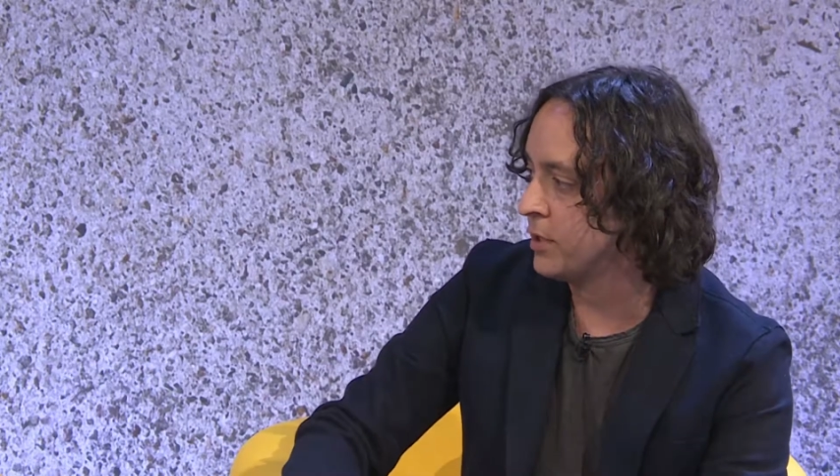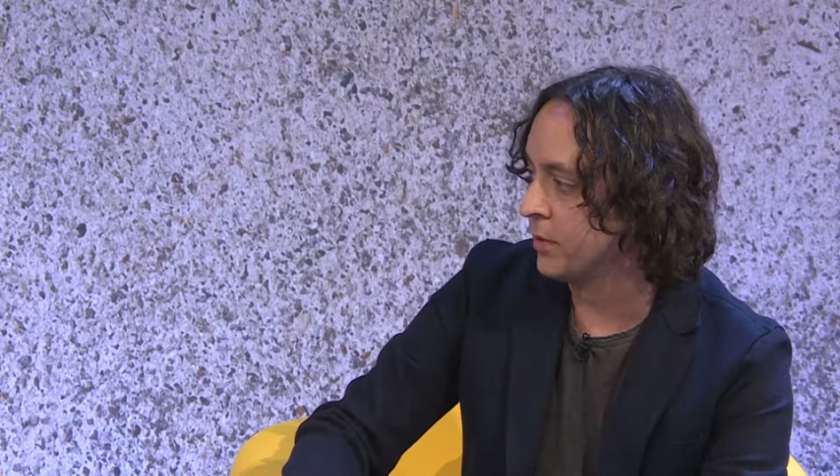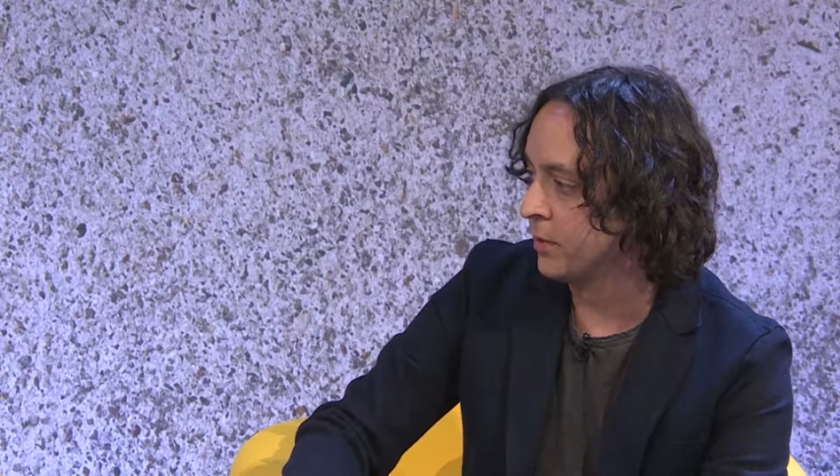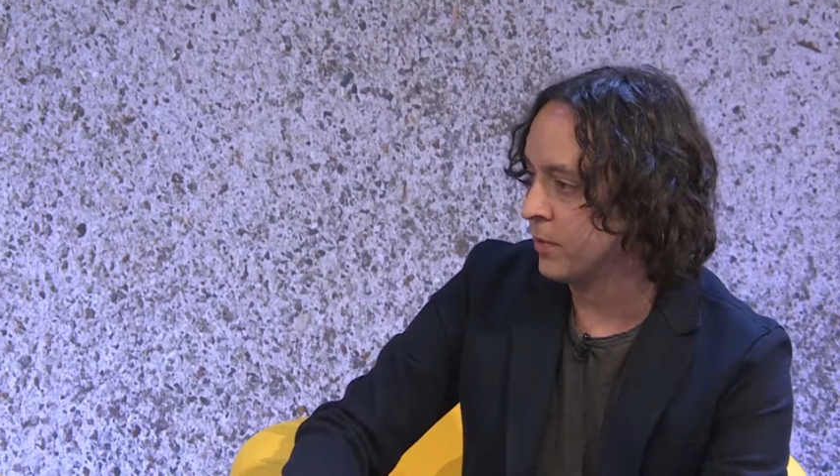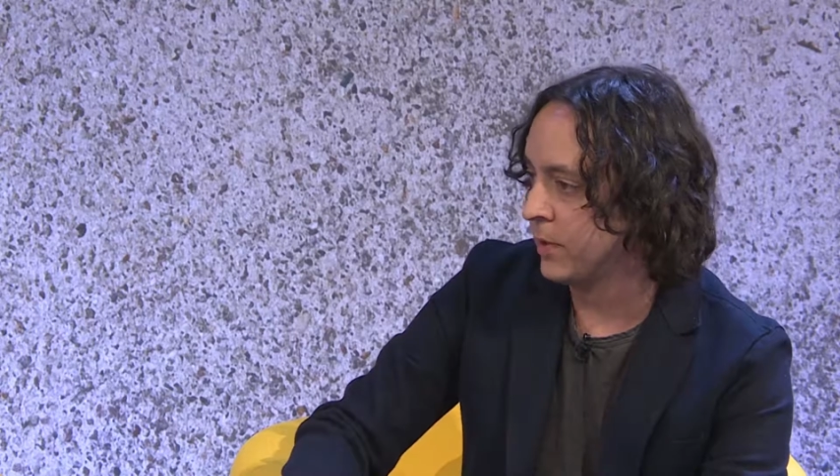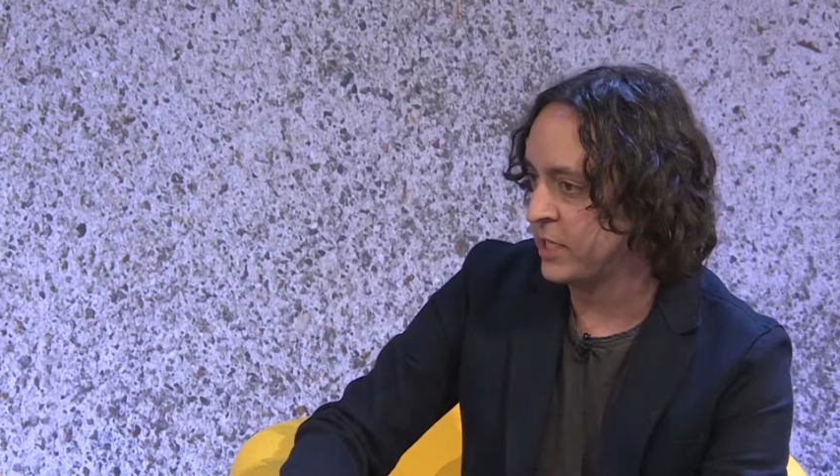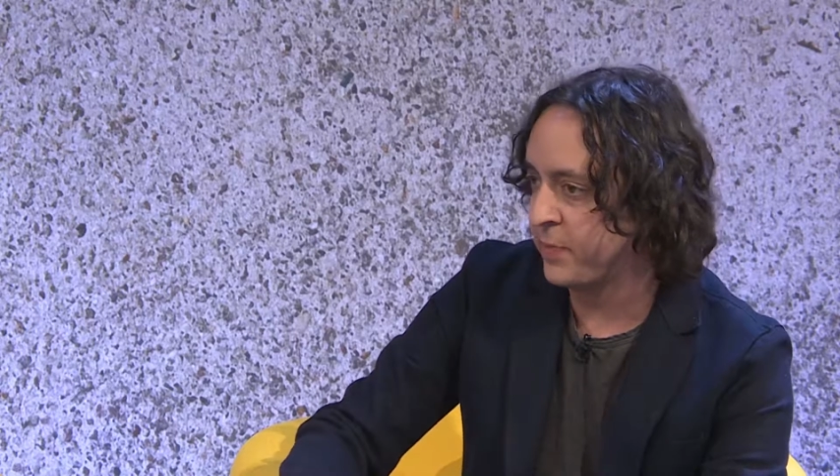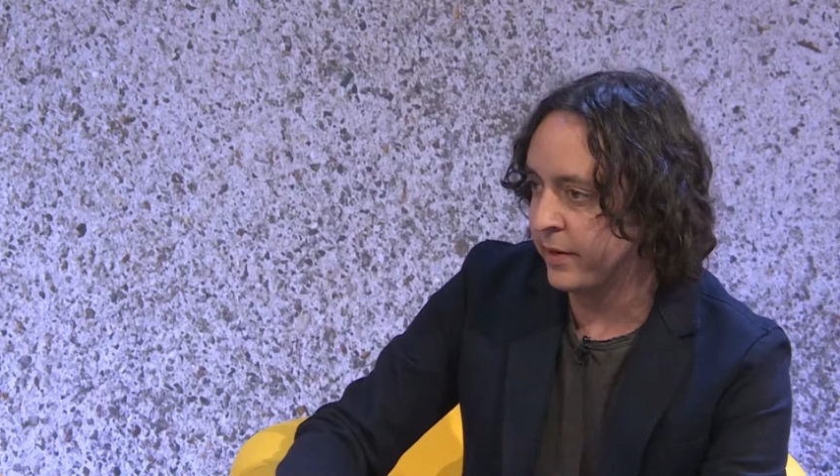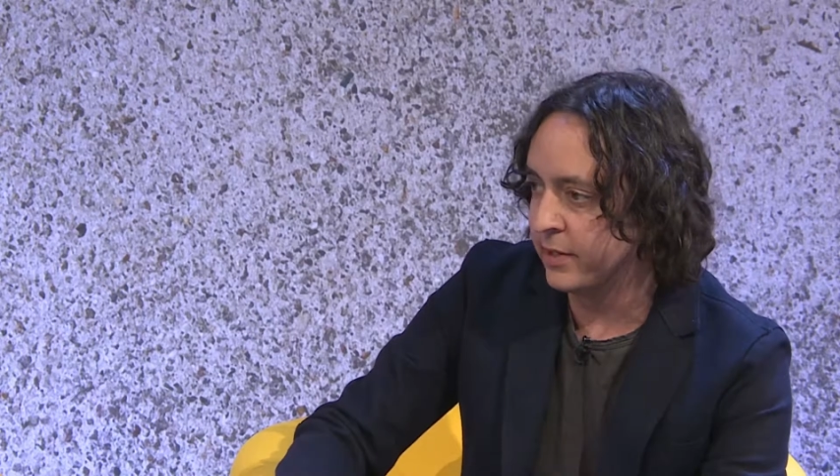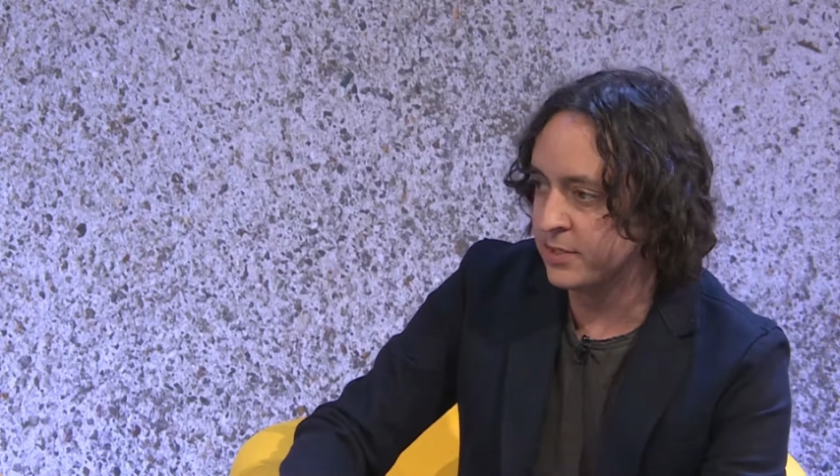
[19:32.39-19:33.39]
to
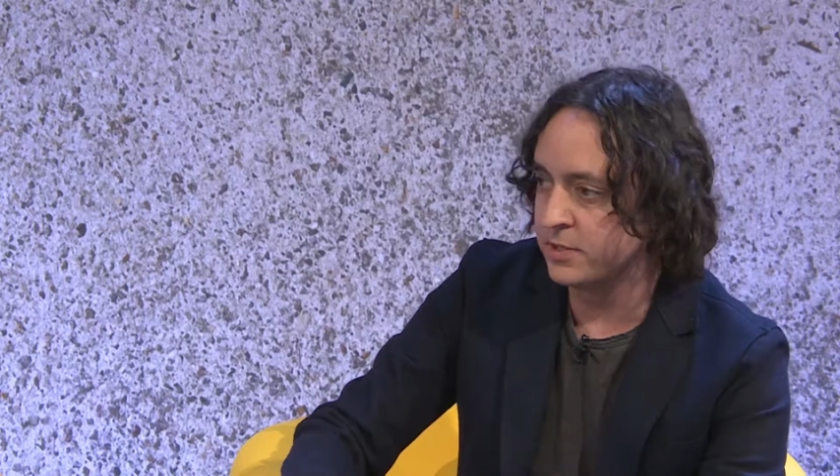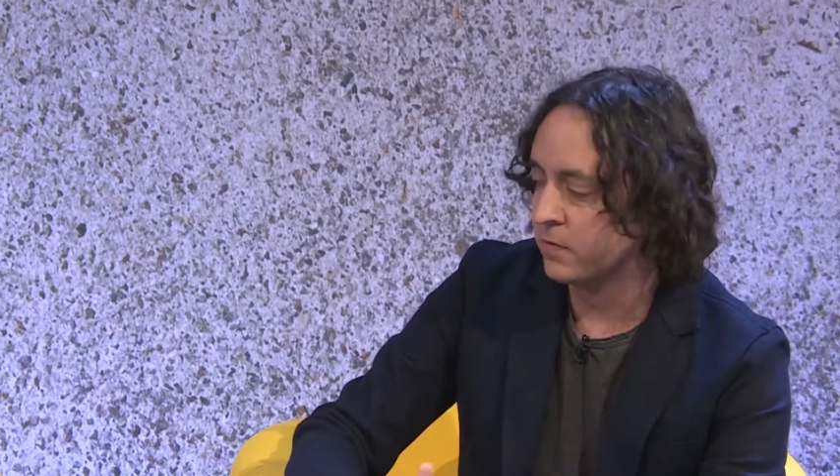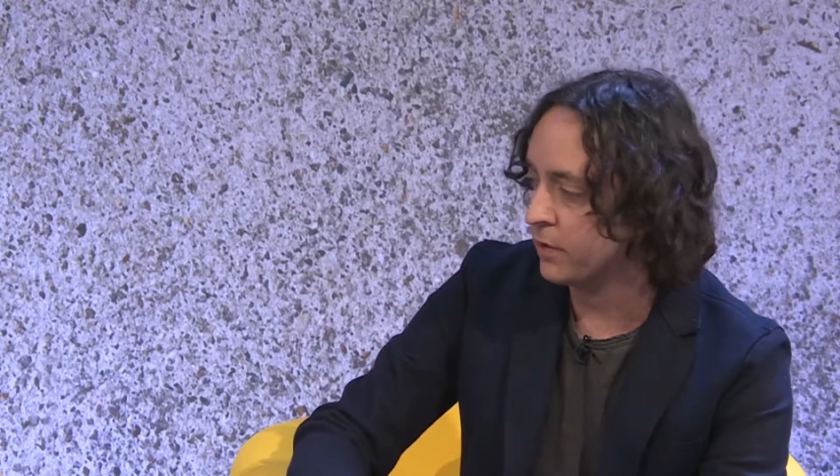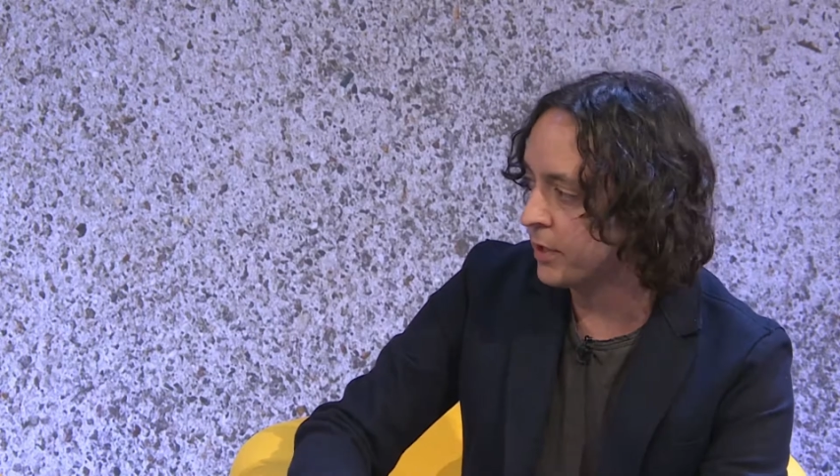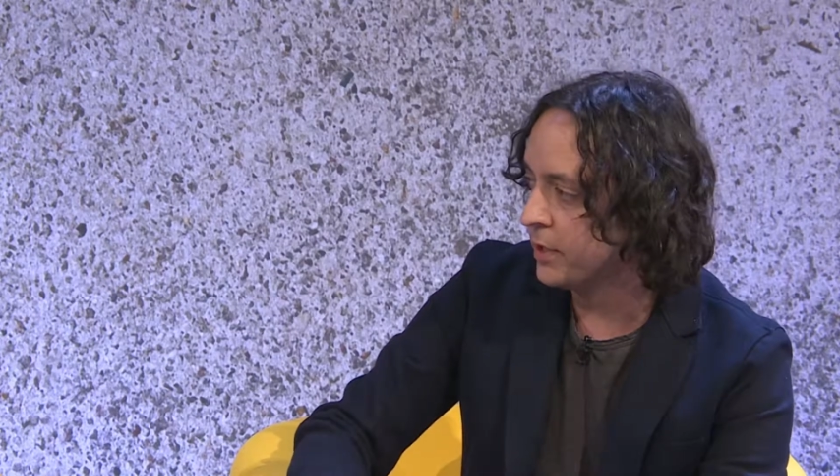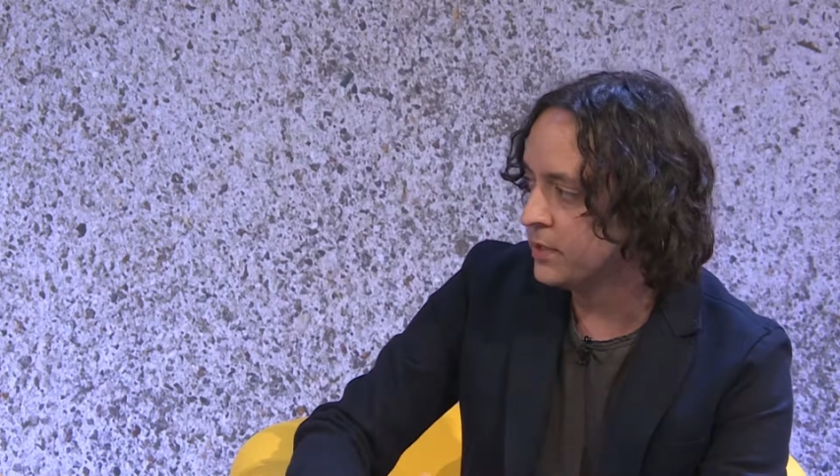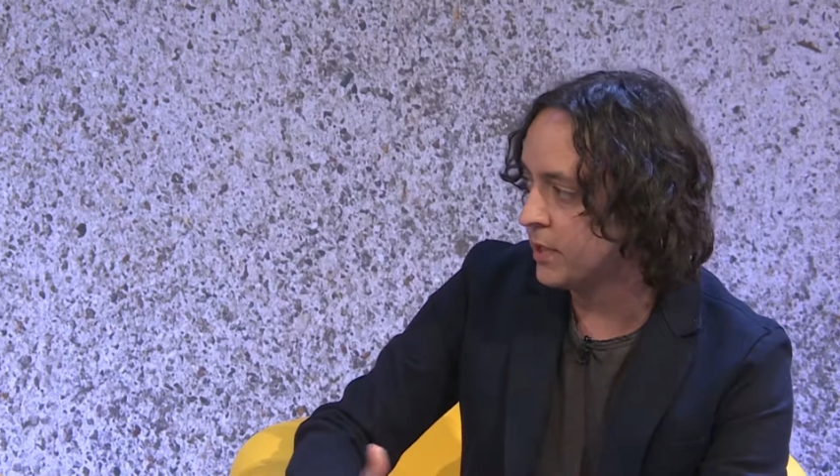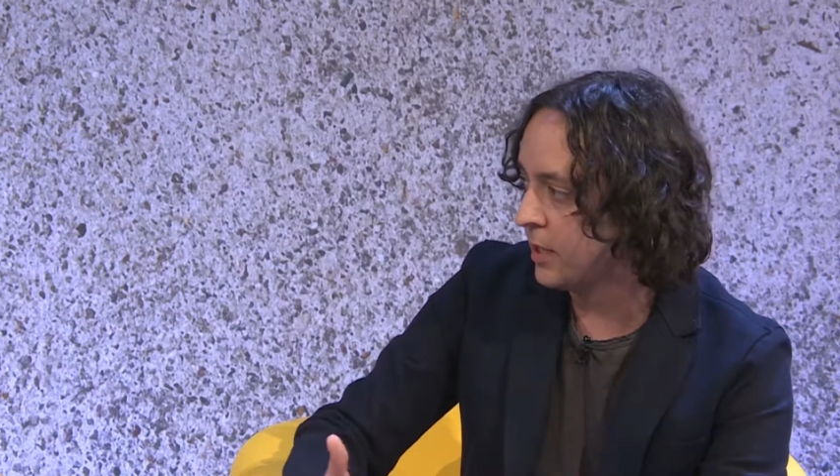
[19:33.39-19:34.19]
experiences over goods.